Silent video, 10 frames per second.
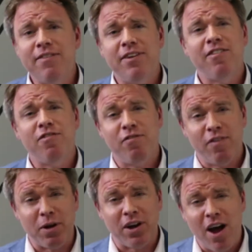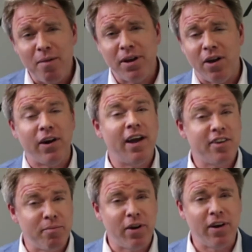Even if from a common law or
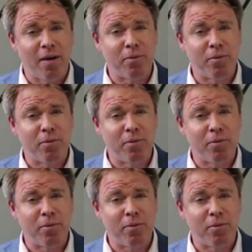customary law